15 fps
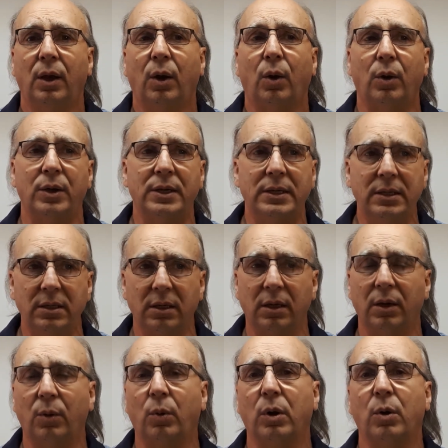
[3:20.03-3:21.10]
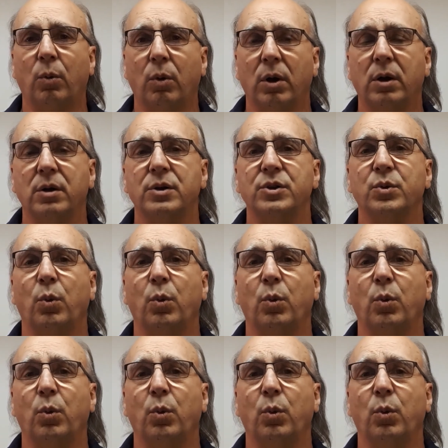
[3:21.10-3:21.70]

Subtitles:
or near where workers